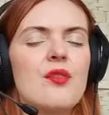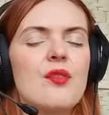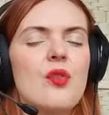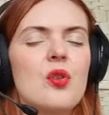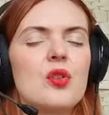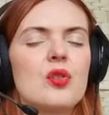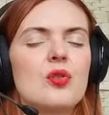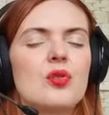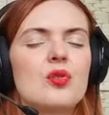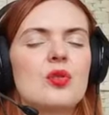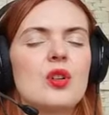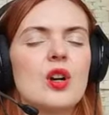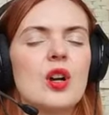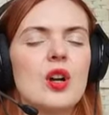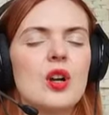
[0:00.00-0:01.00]
for
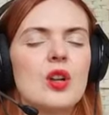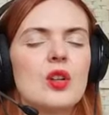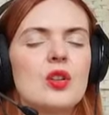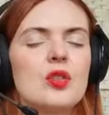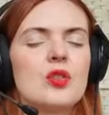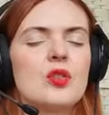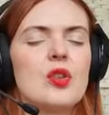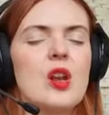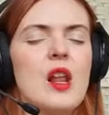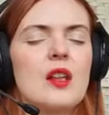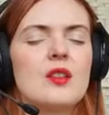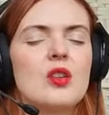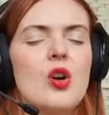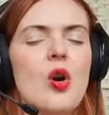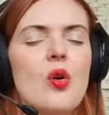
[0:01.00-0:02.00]
you to
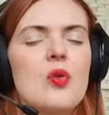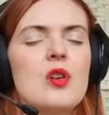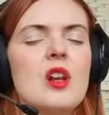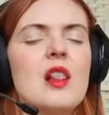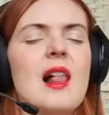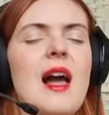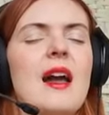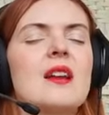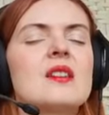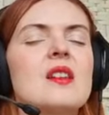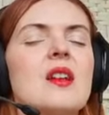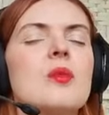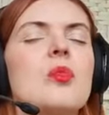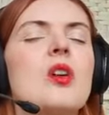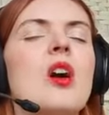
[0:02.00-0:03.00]
let go relax
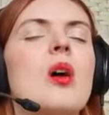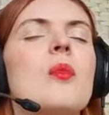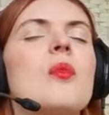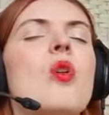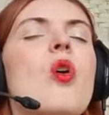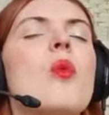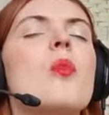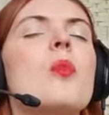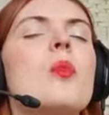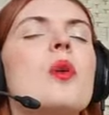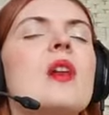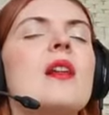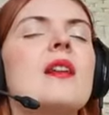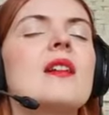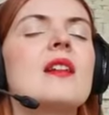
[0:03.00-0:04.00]
and become
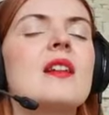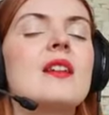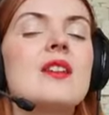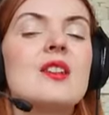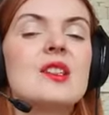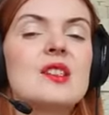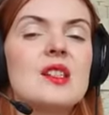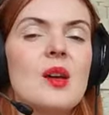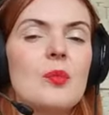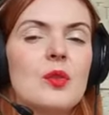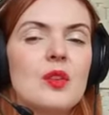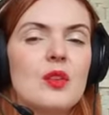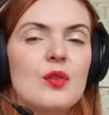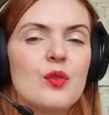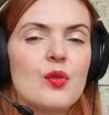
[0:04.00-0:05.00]
completely
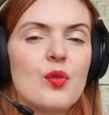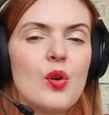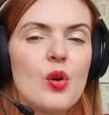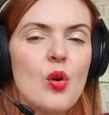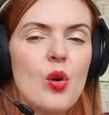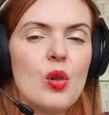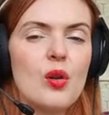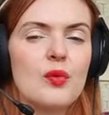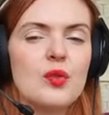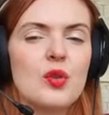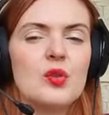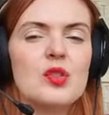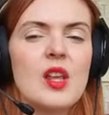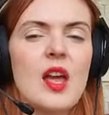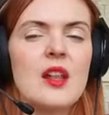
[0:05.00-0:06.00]
receptive for all of
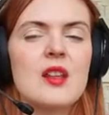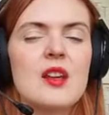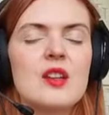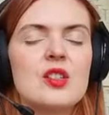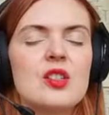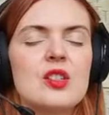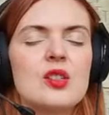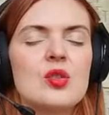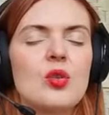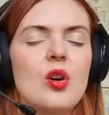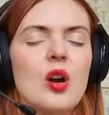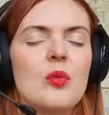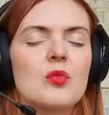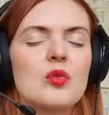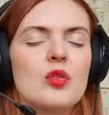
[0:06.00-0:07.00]
those energies to
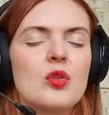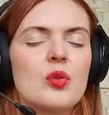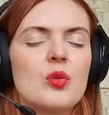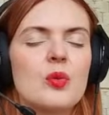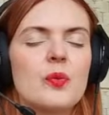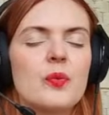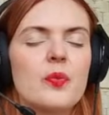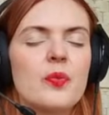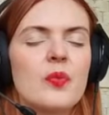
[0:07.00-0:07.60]
come through